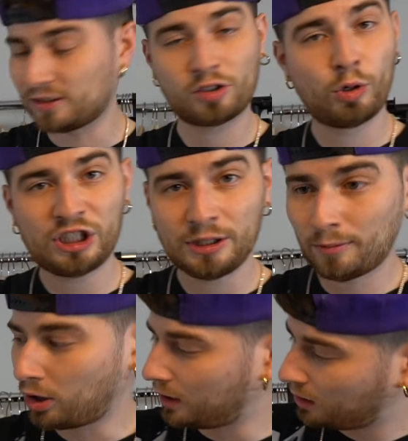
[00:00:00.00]
saying, Squishy
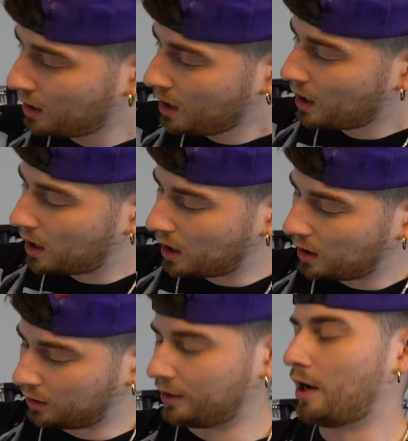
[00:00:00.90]
Mart,
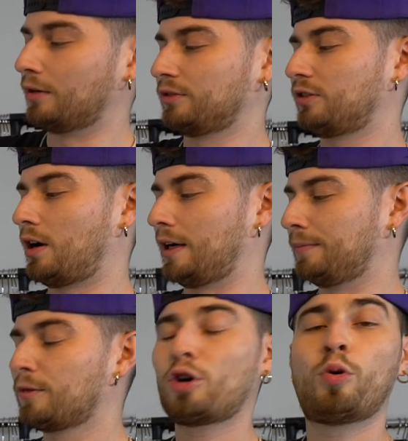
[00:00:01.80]
uh, or no, sorry,
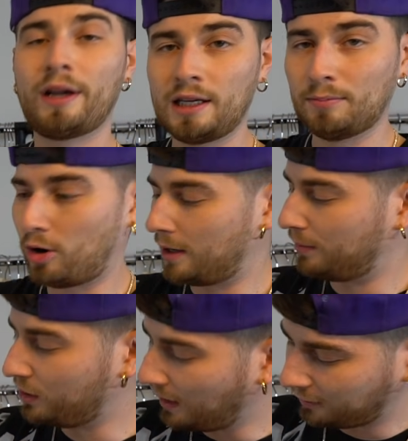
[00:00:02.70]
Quickie Mart,
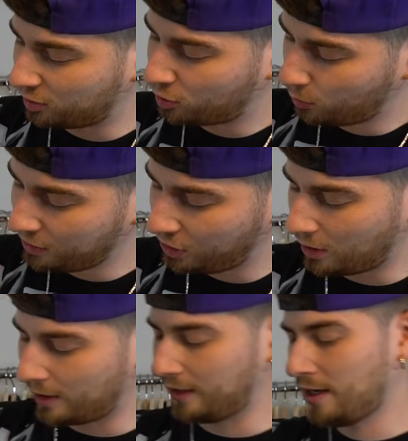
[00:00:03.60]
but you got the
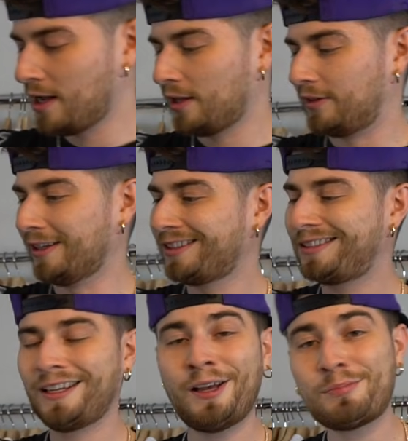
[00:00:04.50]
squishy on it, the
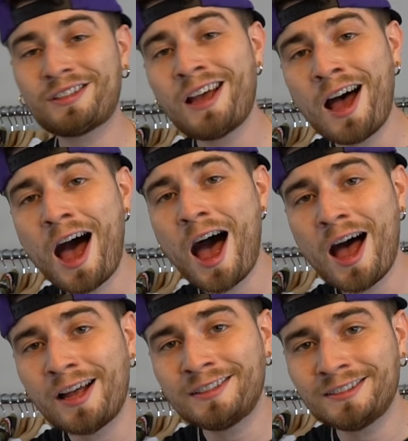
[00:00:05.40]

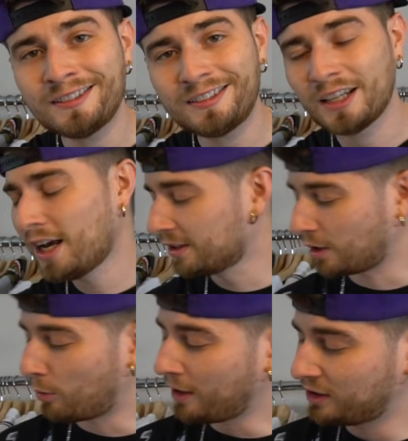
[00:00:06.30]
Simpsons.
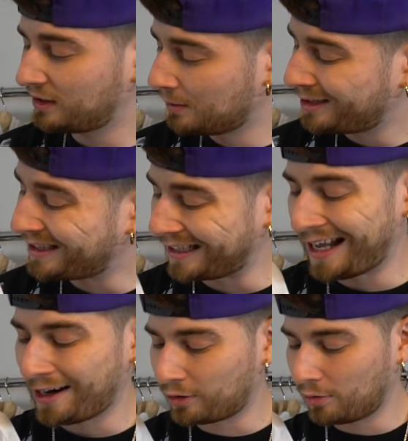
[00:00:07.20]
So I watched the Simpsons a
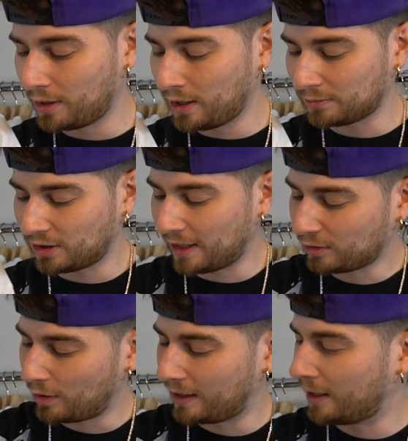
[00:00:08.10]
lot growing up, so
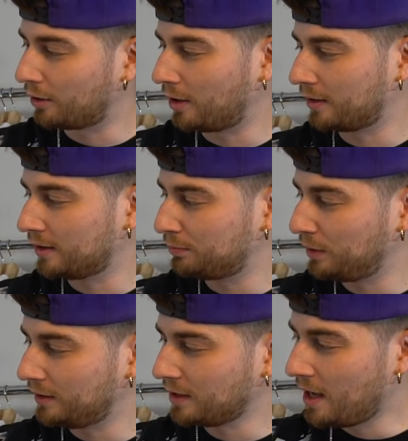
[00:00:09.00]
that's why I held on to this
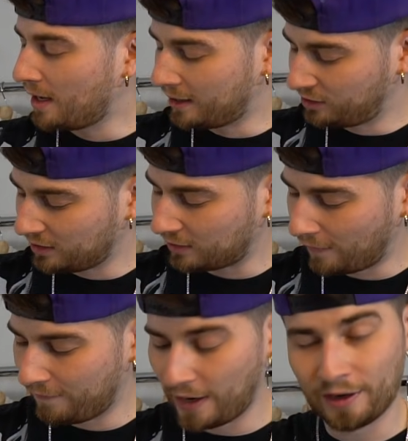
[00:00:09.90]
piece. It's just
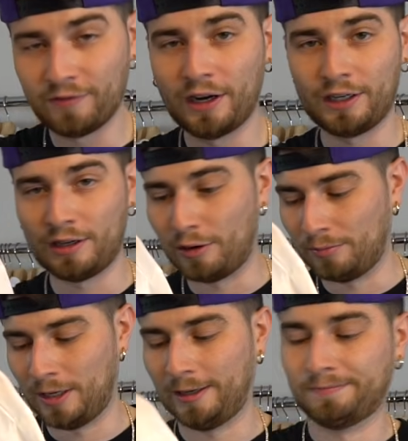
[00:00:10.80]
very, very
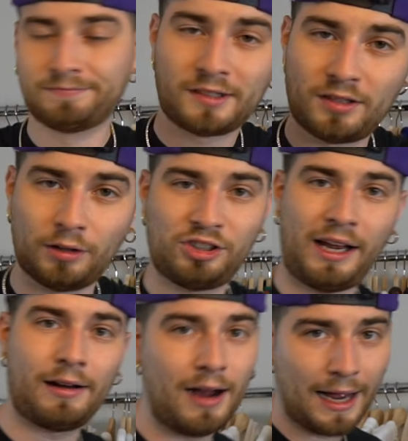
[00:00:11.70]
dope, man. So
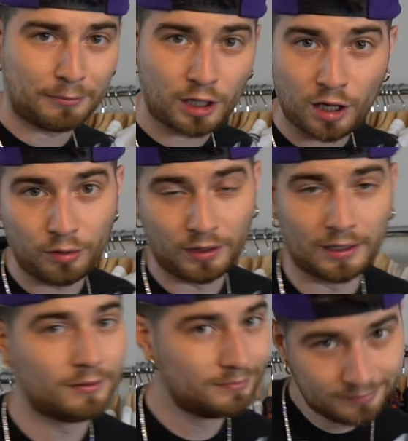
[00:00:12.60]
shout out Hype
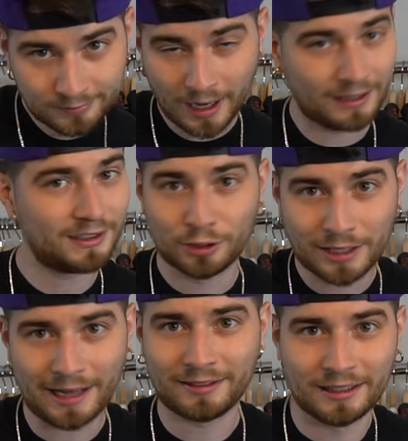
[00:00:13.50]
Clothing. I still got